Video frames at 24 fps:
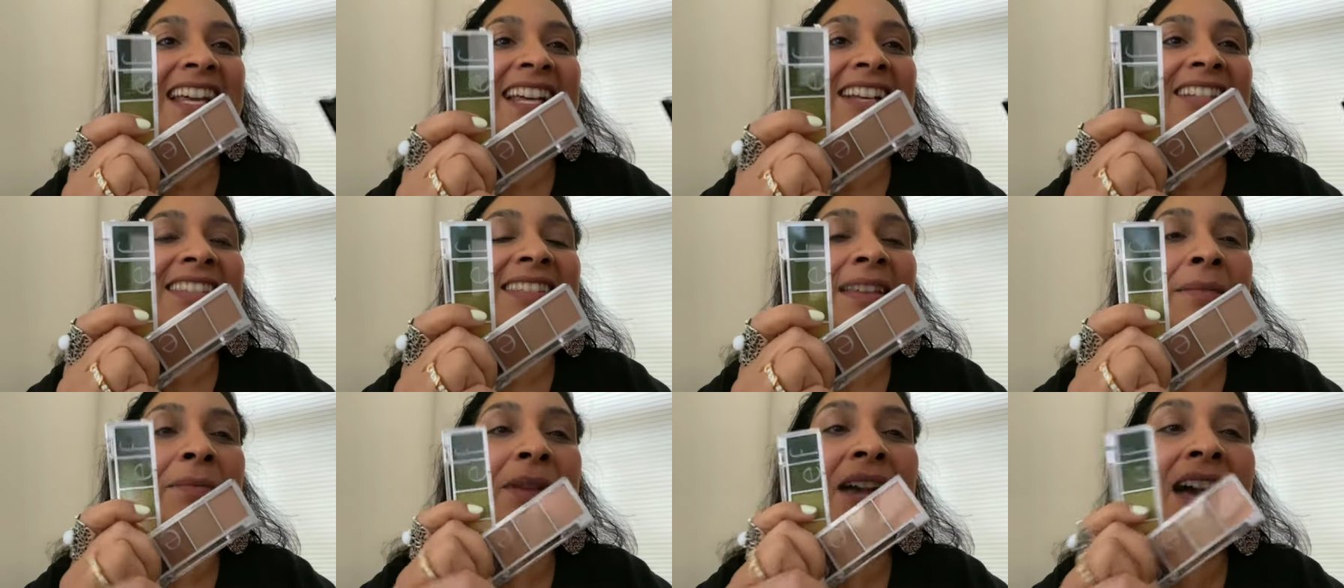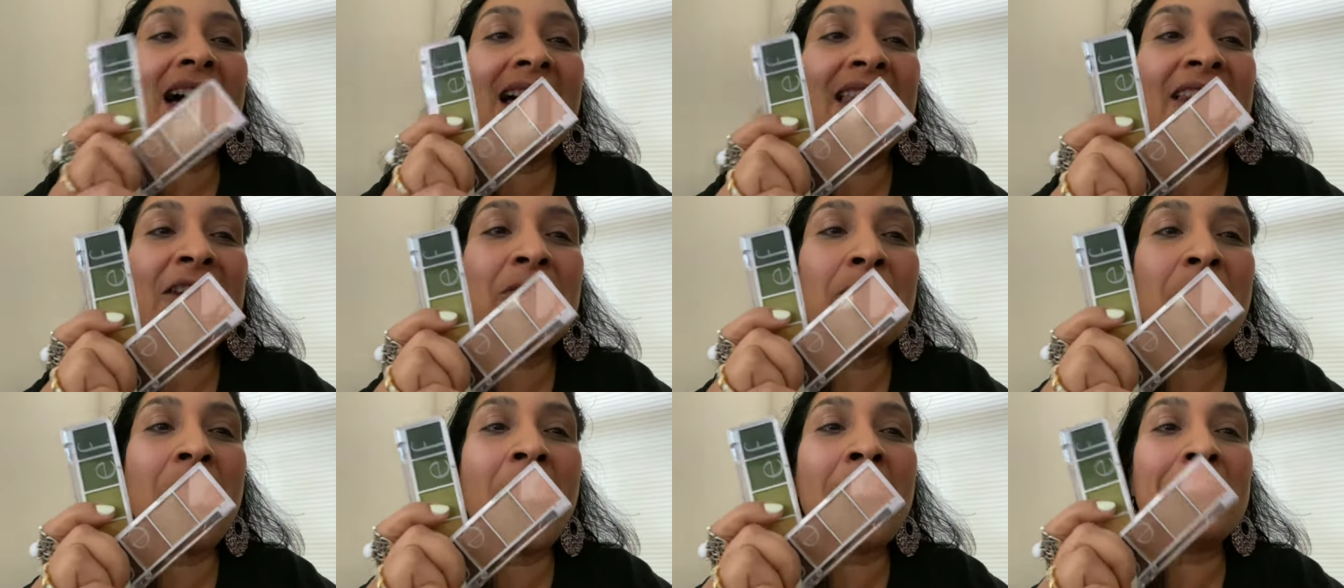some
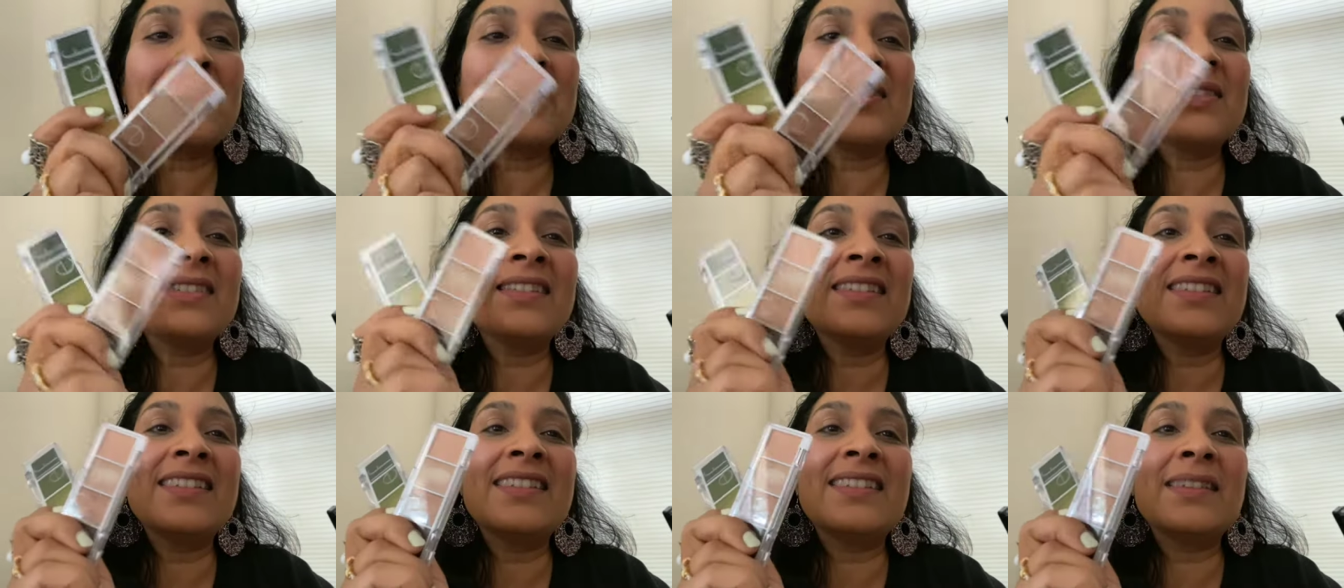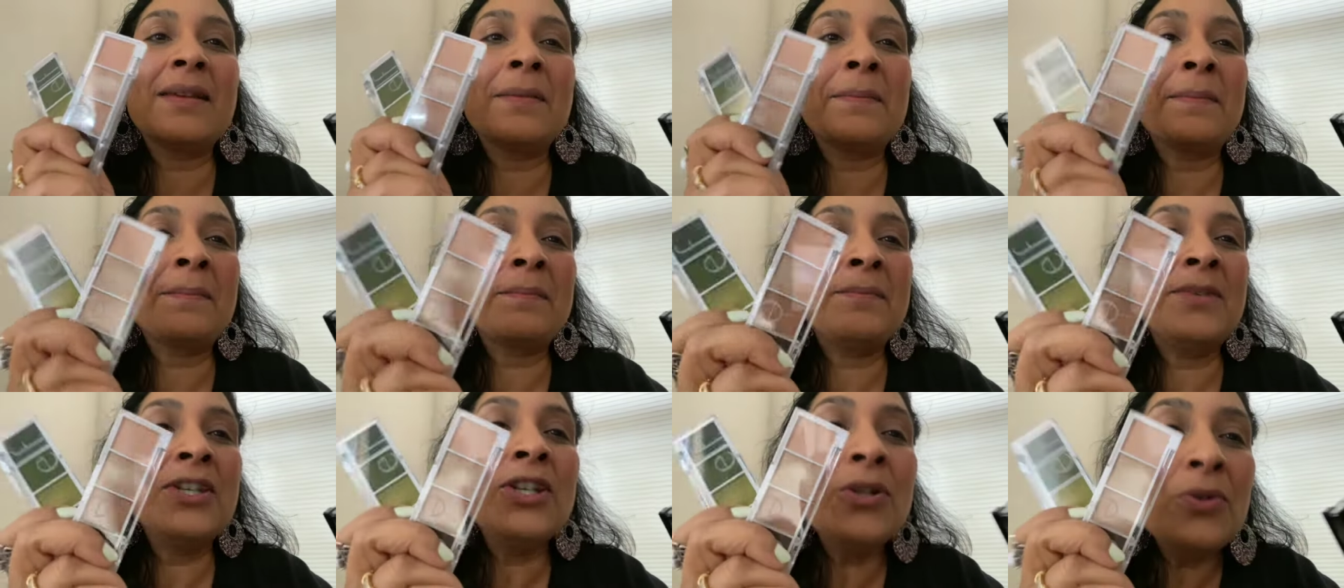color options,
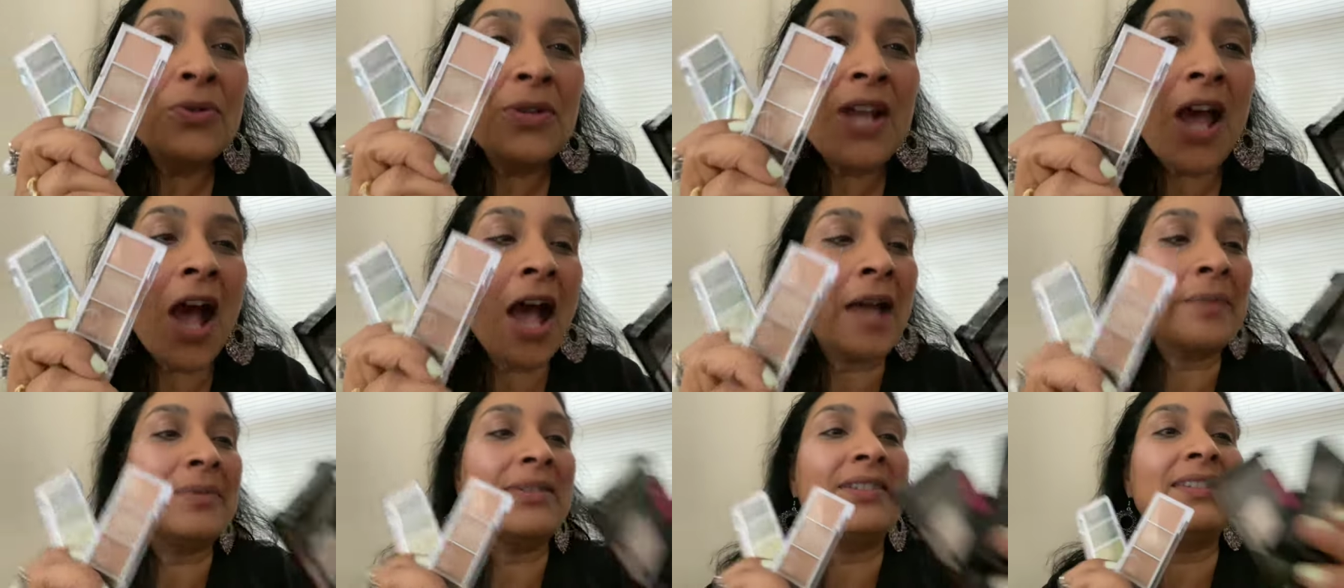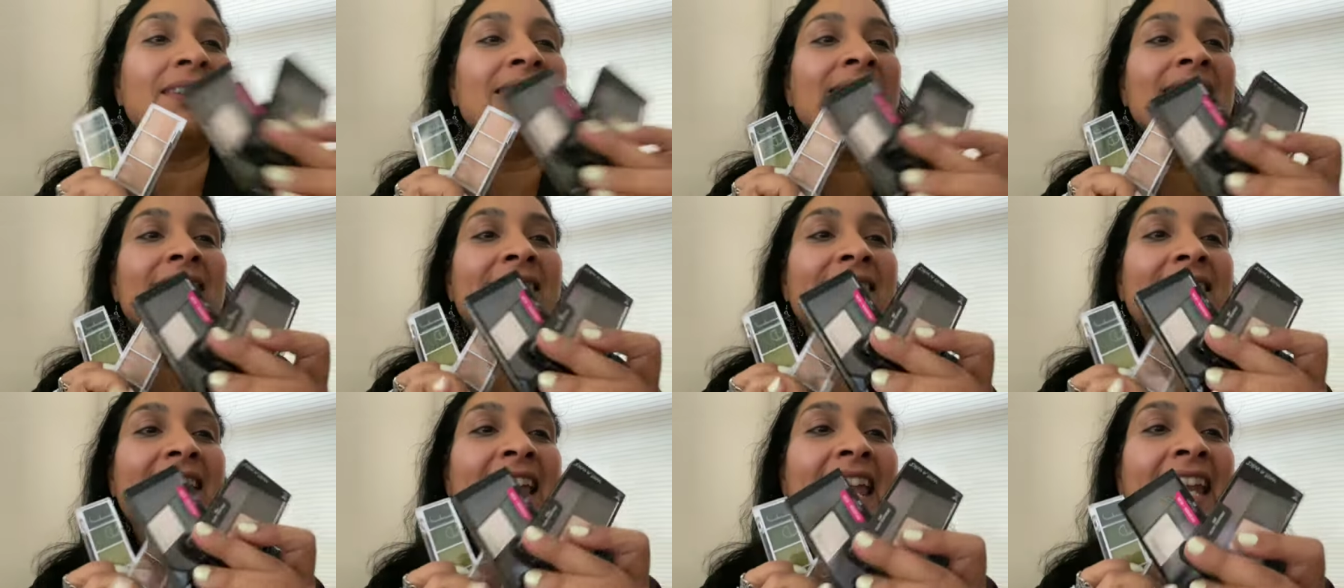some nude
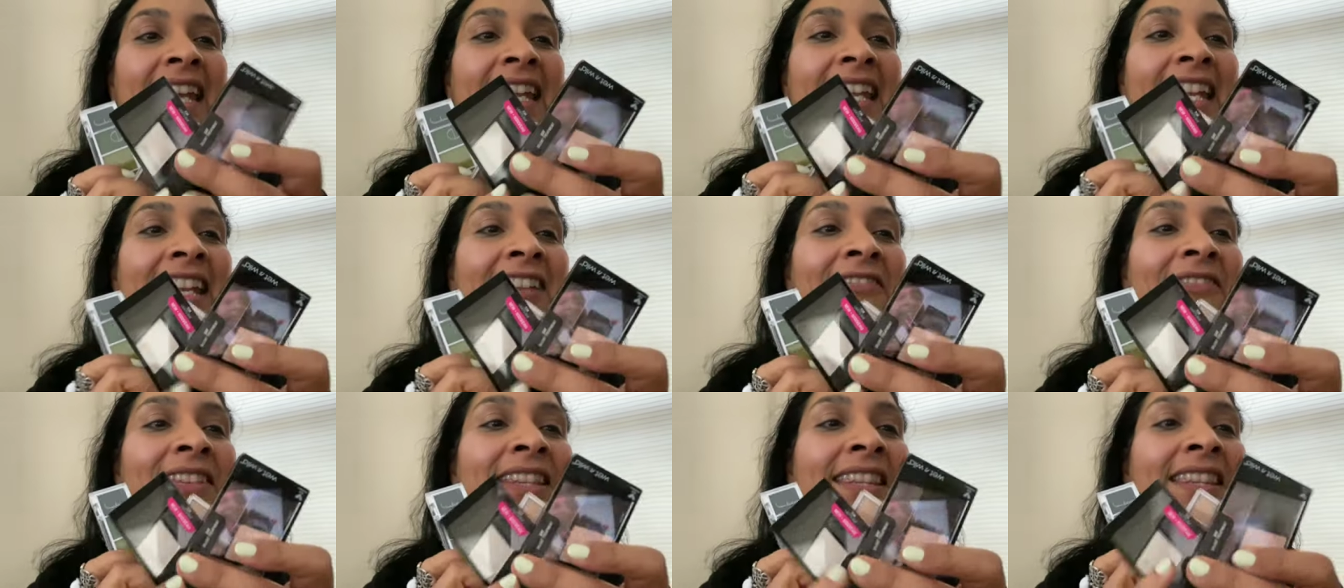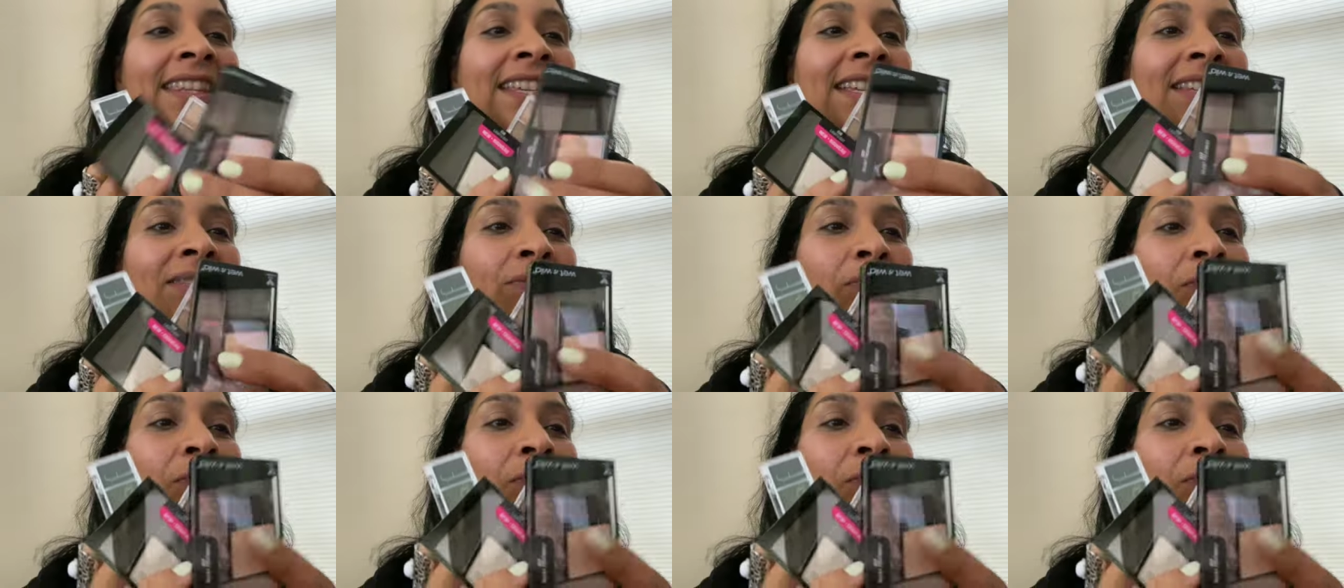options, and even this